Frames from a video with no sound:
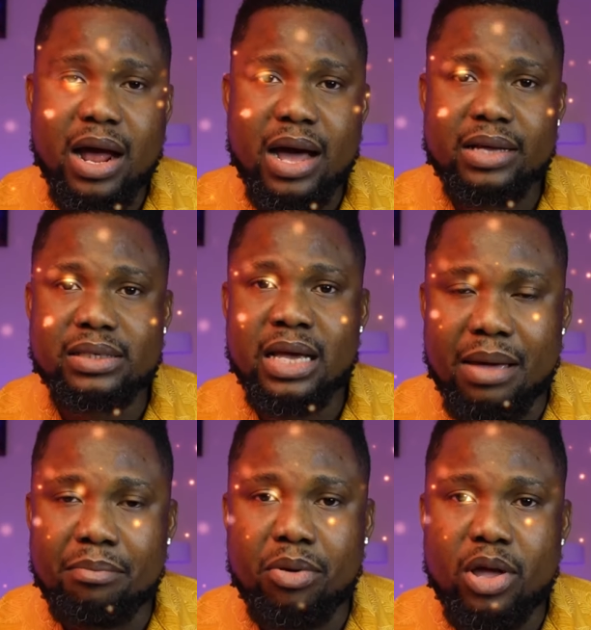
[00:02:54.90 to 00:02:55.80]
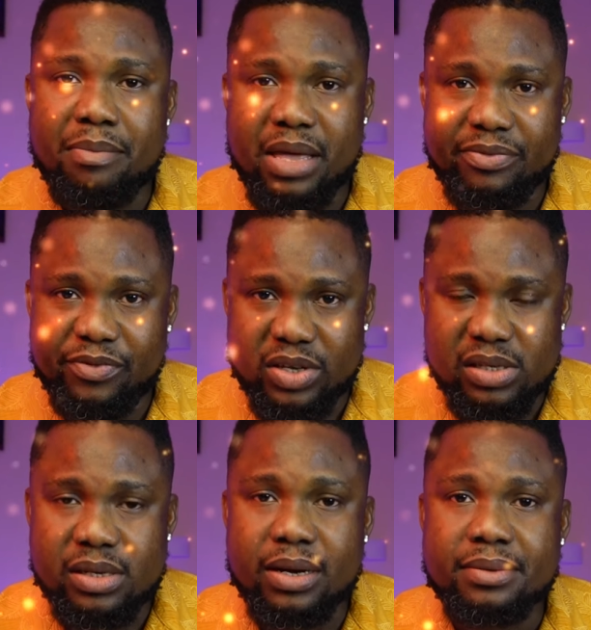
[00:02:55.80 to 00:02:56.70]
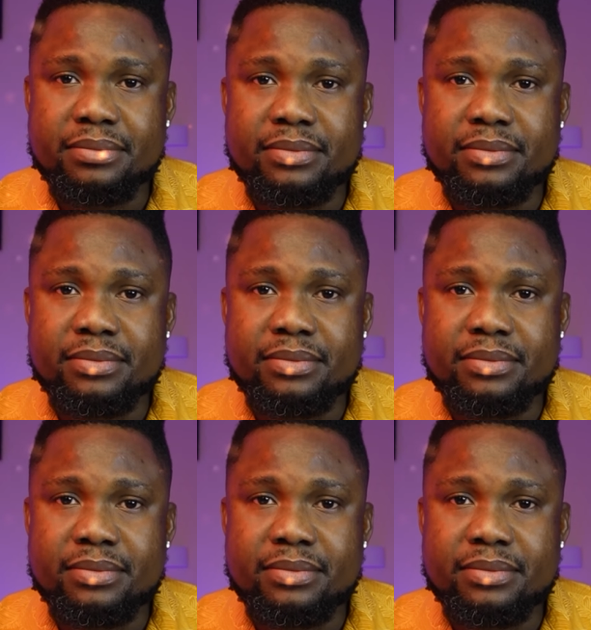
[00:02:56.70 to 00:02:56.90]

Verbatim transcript: has employment visa,